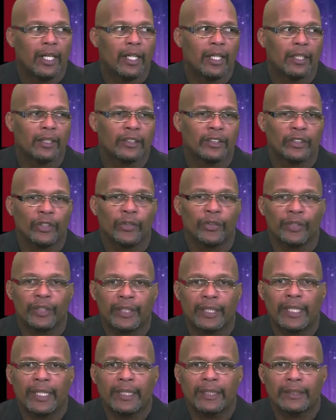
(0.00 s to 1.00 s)
certain
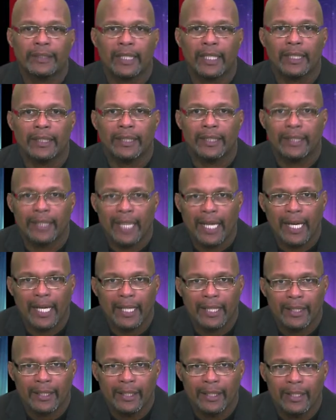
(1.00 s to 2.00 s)
things under
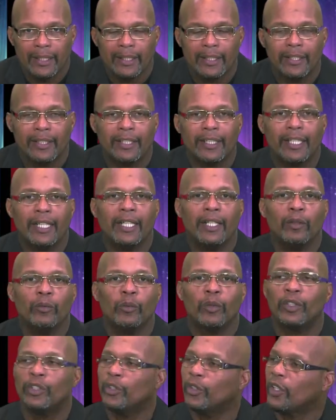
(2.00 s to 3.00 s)
that, then
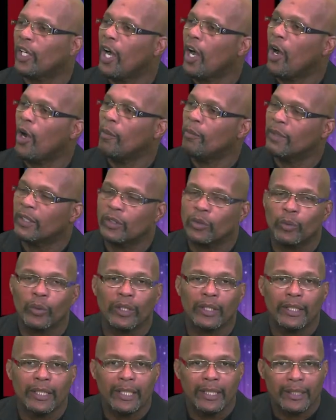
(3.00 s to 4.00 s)
when you call Miss
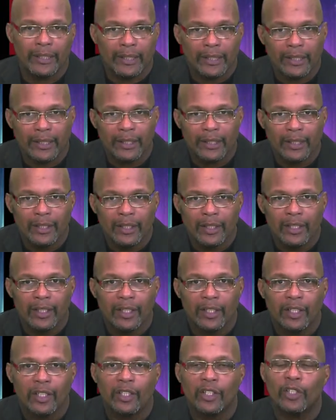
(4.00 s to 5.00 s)
Juanita,
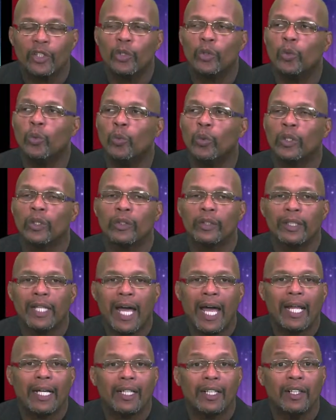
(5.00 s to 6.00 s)
you will
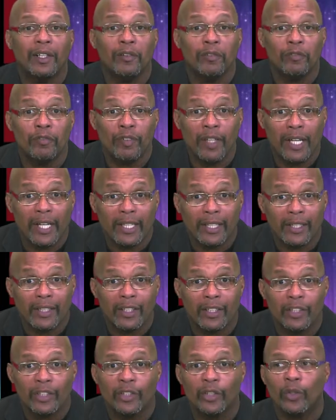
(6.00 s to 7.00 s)
not affect
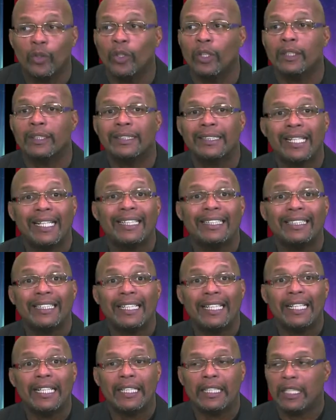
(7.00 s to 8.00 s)
your
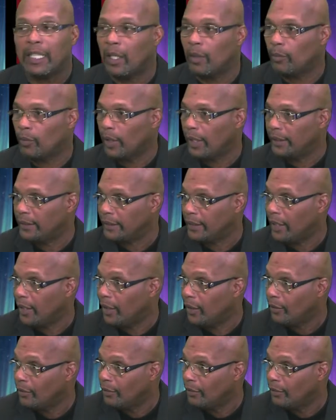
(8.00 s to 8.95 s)
debt-to-income ratio.